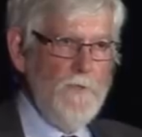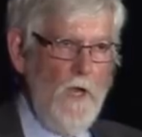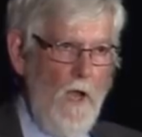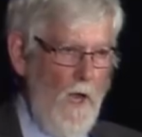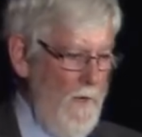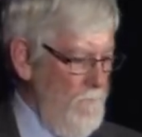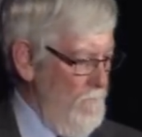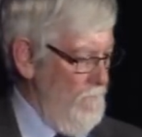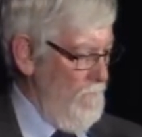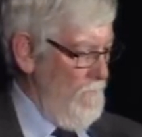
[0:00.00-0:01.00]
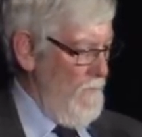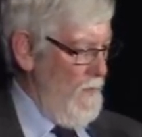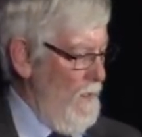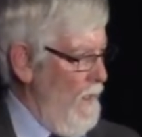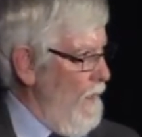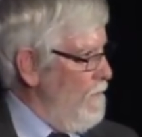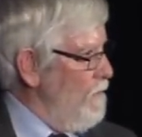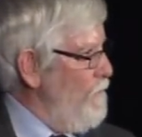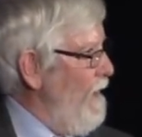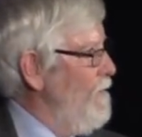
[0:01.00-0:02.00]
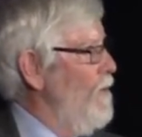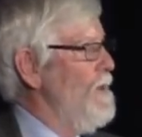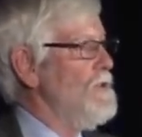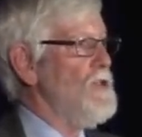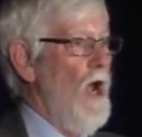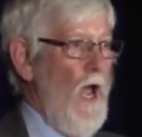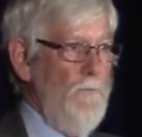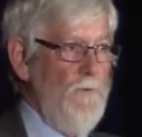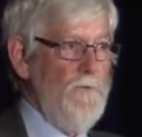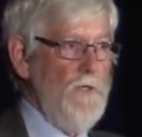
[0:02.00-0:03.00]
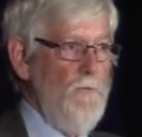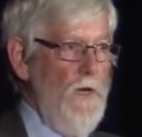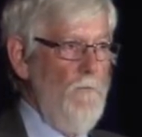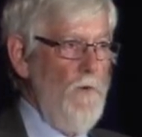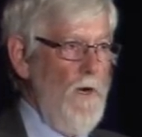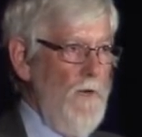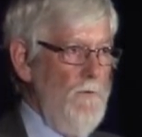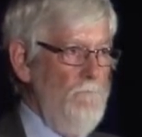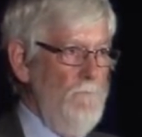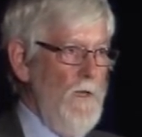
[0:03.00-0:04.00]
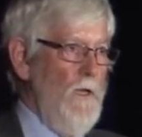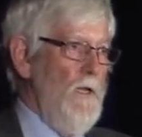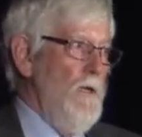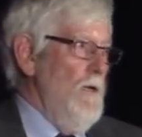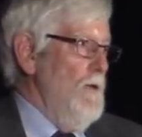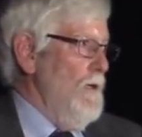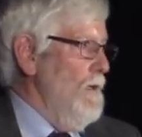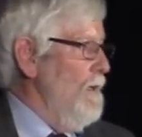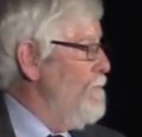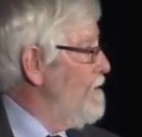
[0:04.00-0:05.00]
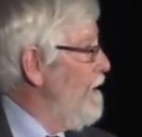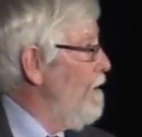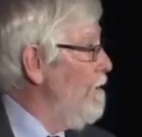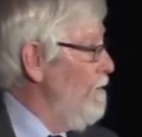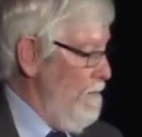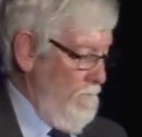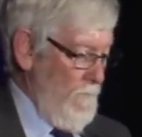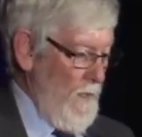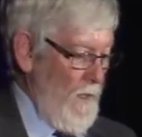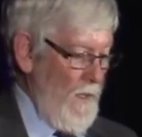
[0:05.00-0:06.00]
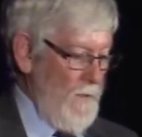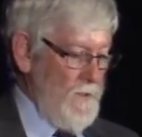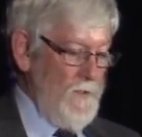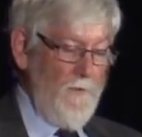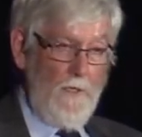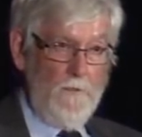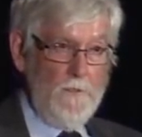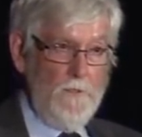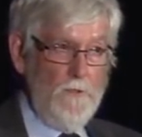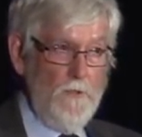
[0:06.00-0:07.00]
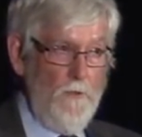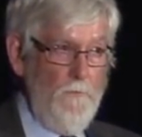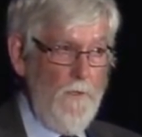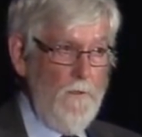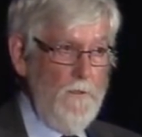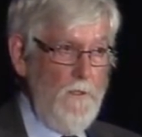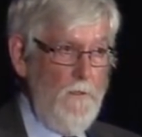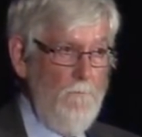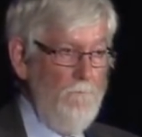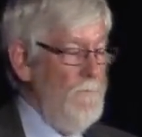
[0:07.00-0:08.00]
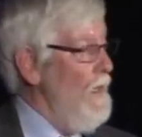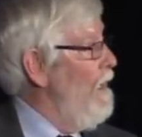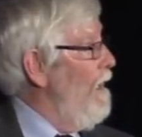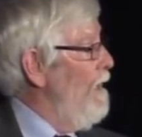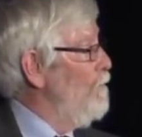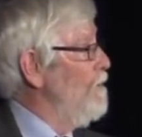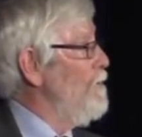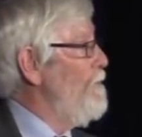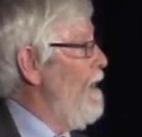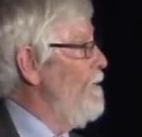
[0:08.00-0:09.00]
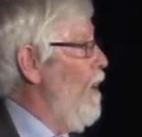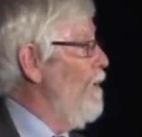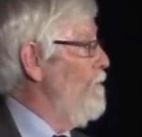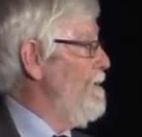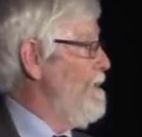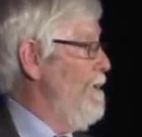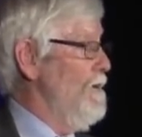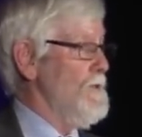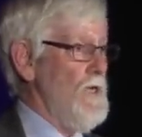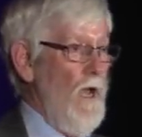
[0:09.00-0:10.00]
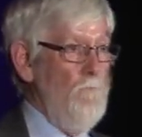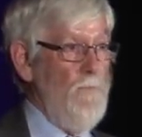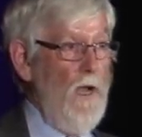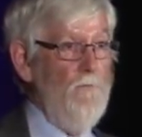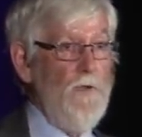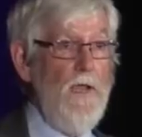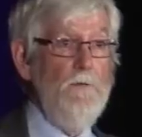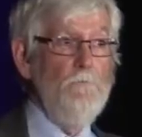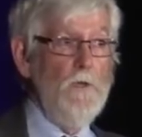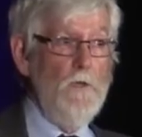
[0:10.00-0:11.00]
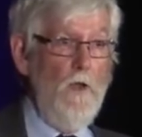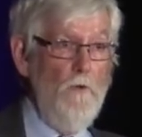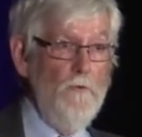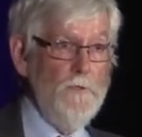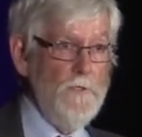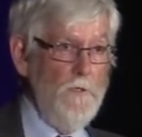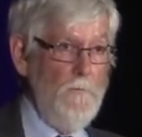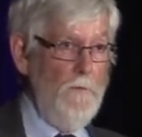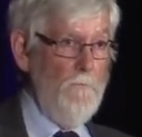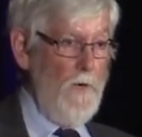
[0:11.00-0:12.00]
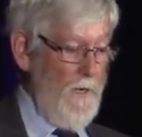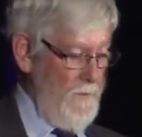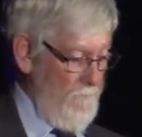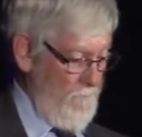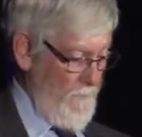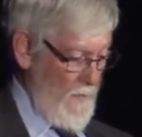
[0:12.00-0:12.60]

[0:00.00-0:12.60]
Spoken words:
time. It'll depend on the type of geomembrane, in particular, its thickness and durability. It will depend on the materials above and below the geomembrane